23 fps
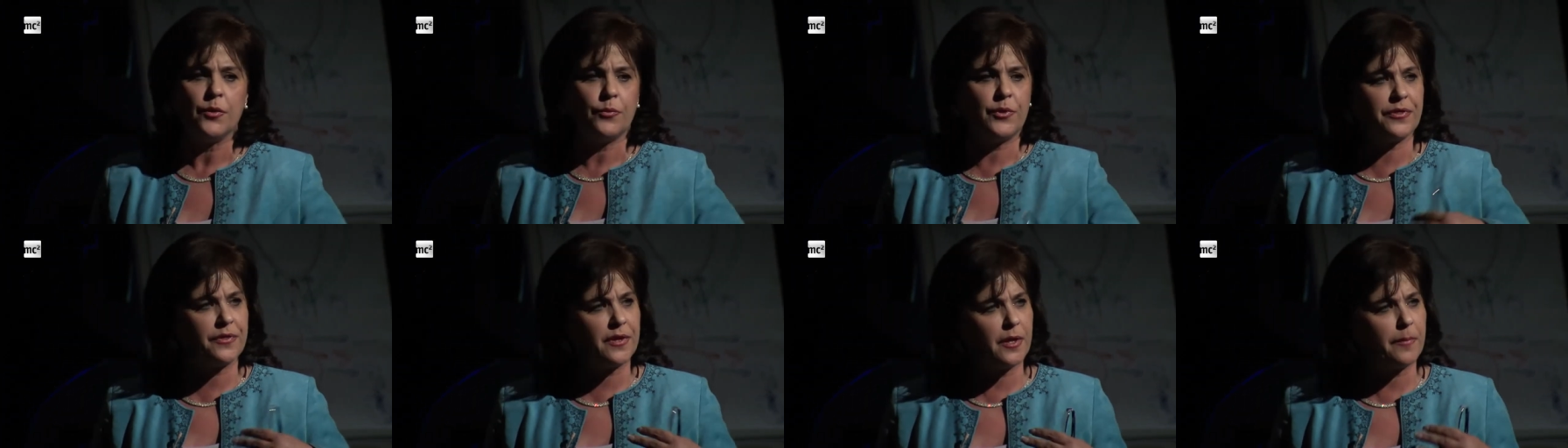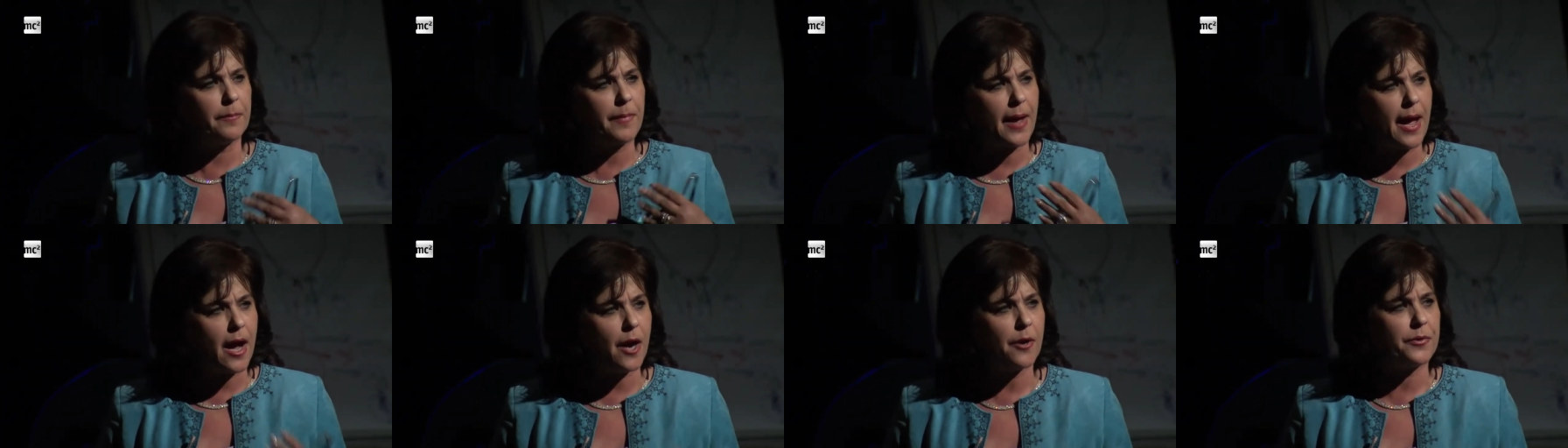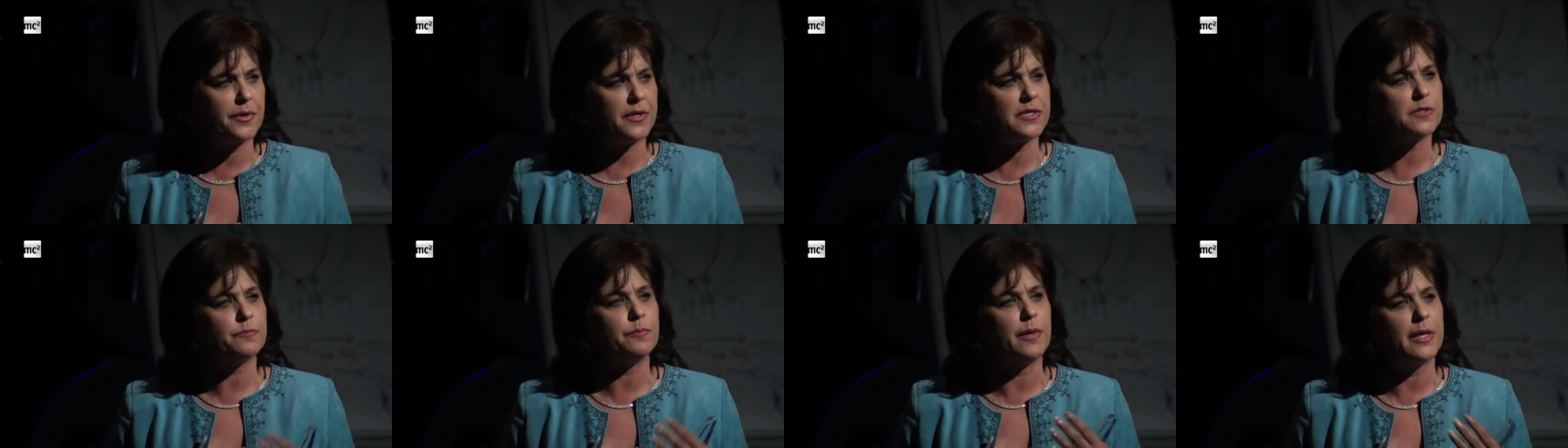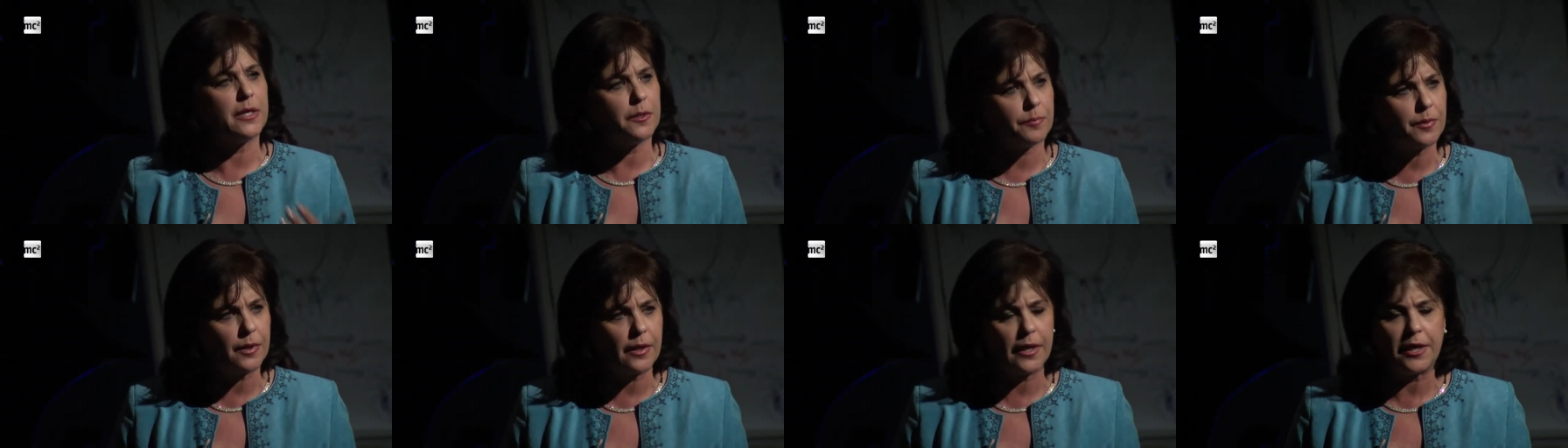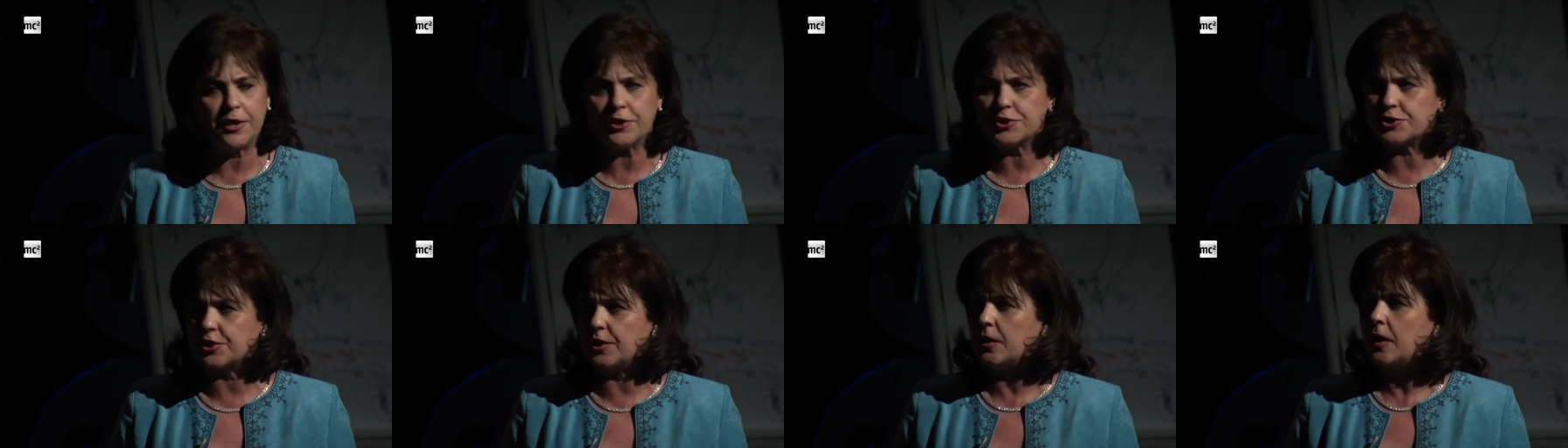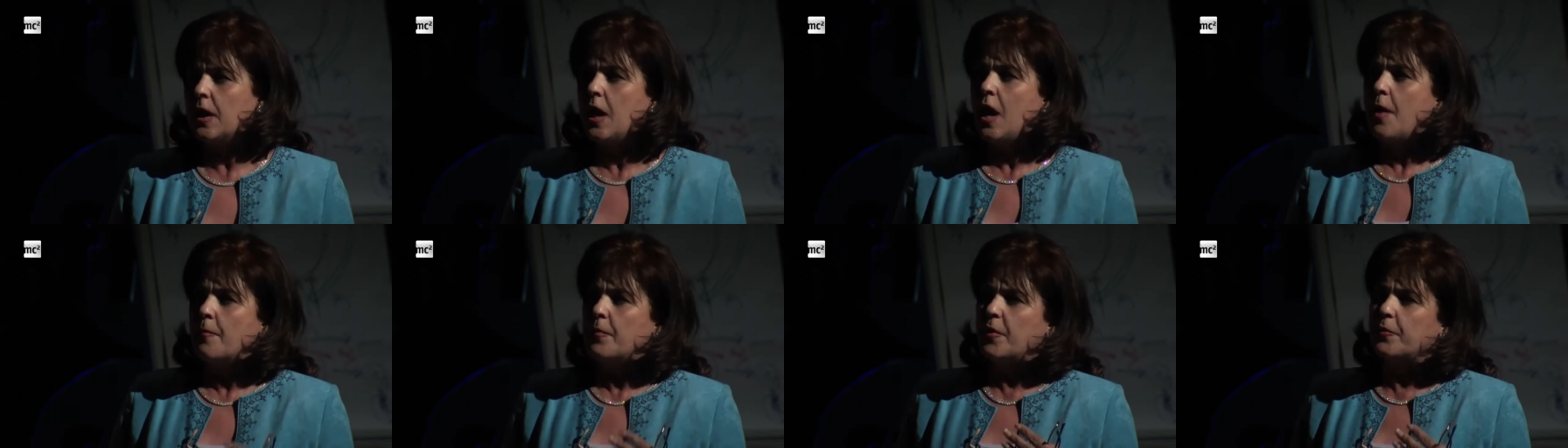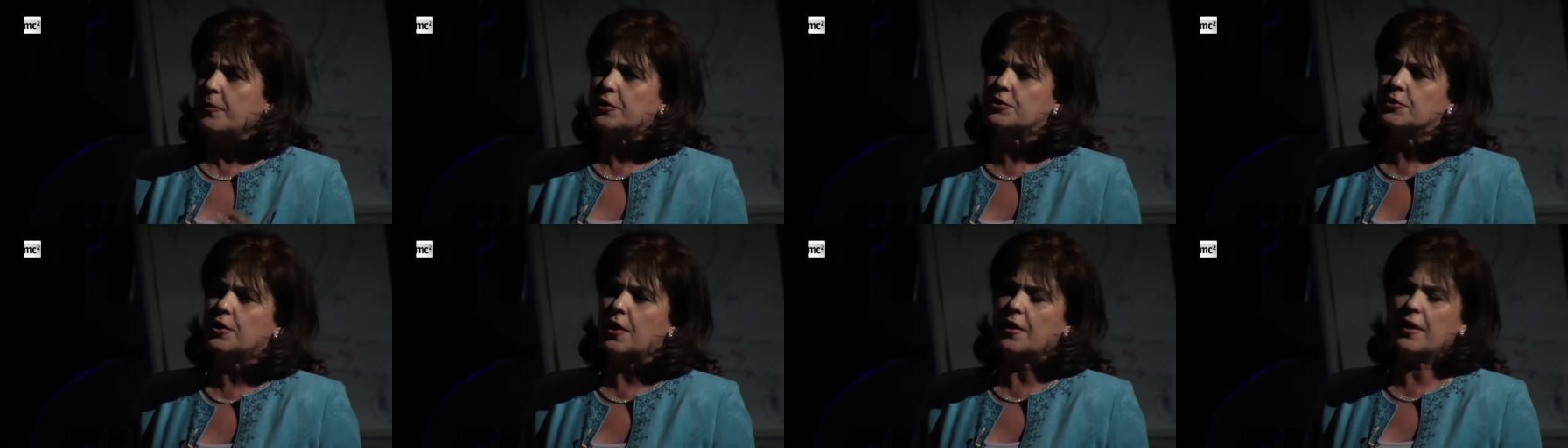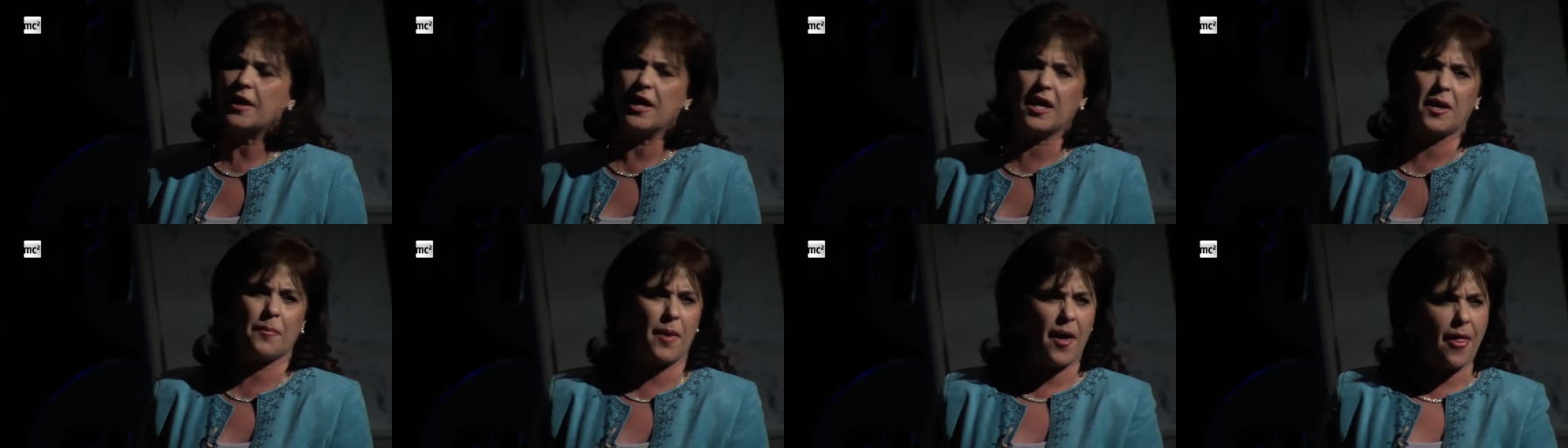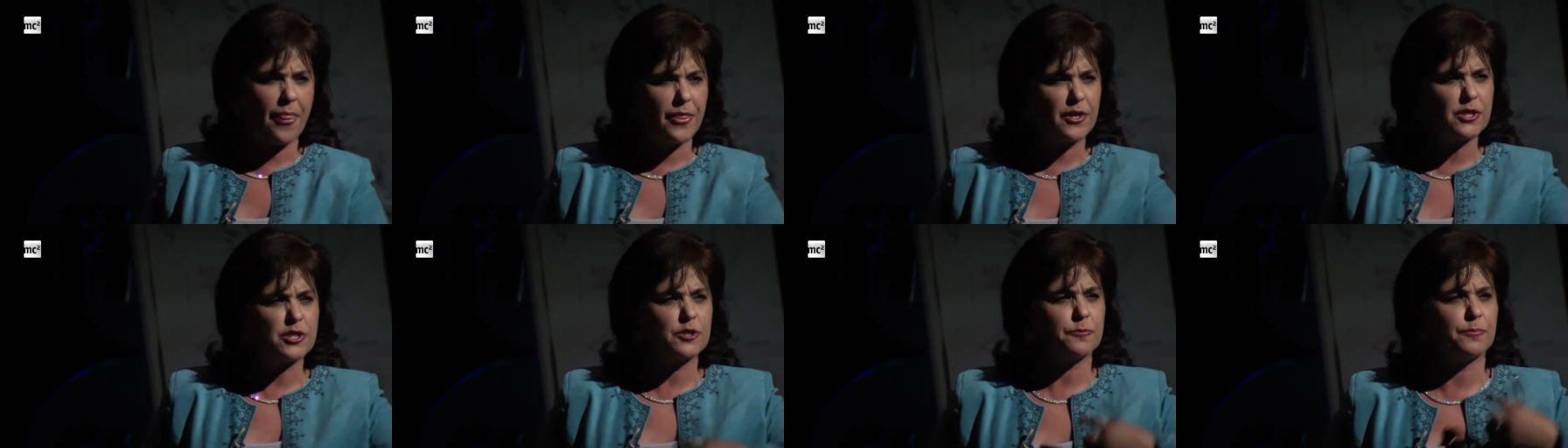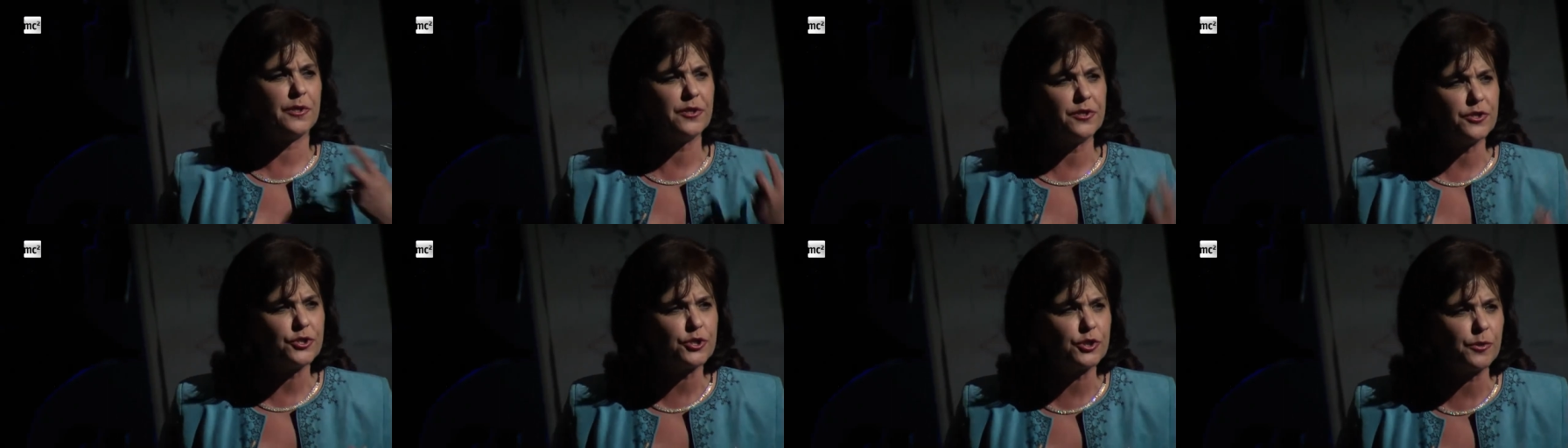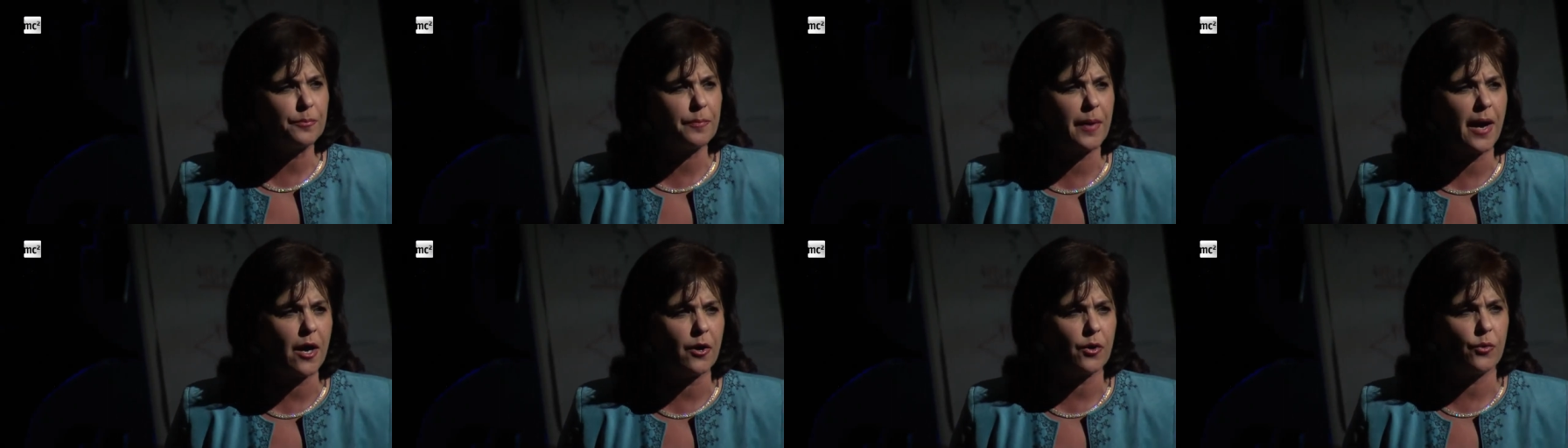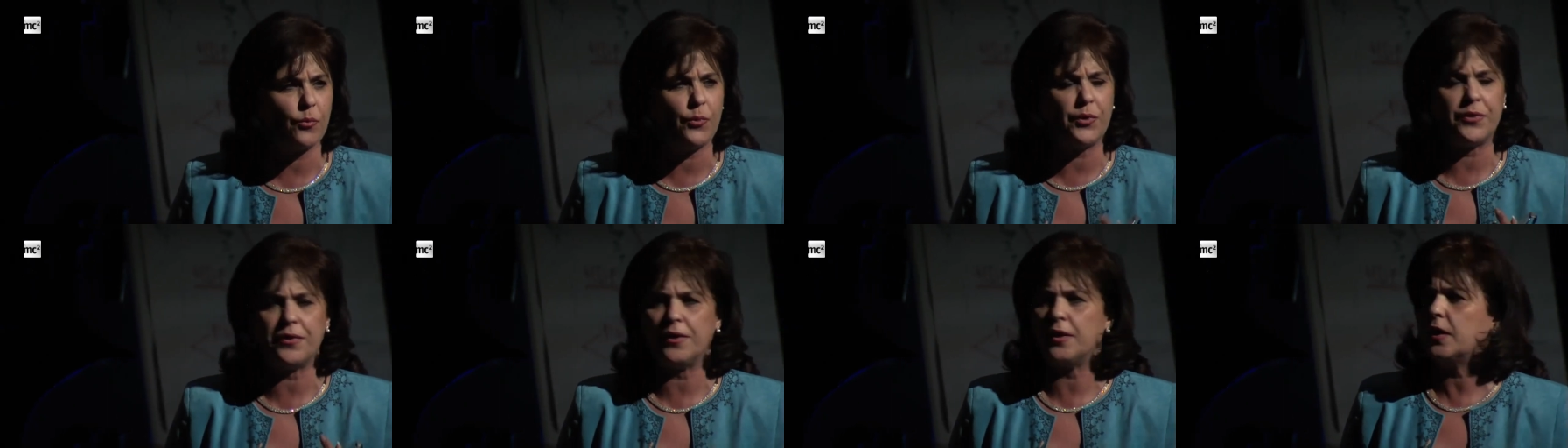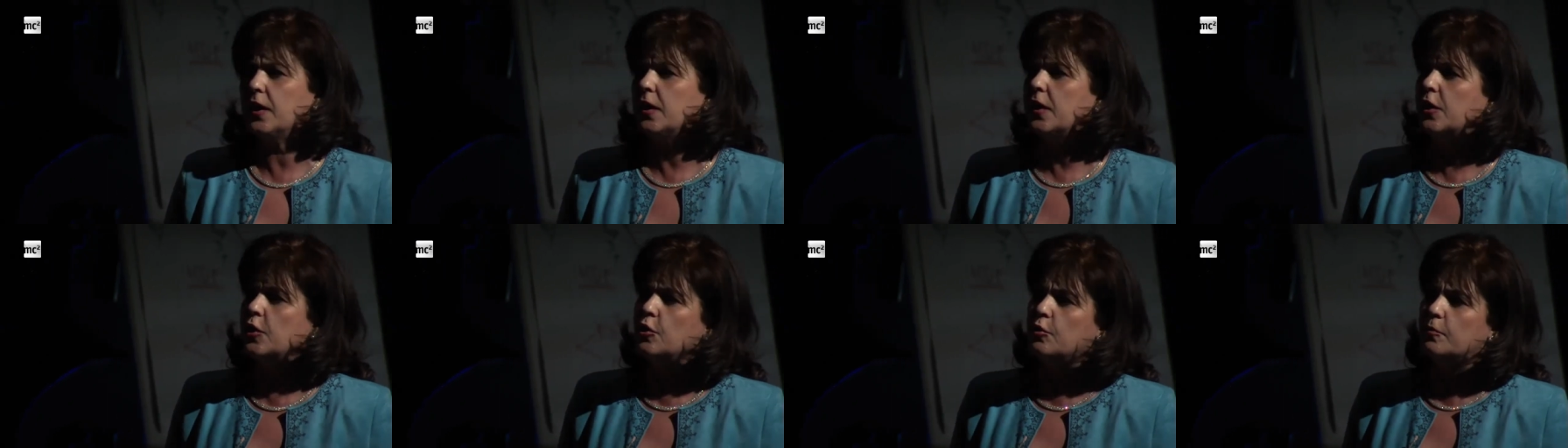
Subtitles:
We think power is manipulation, but we're talking about the spiritual power within a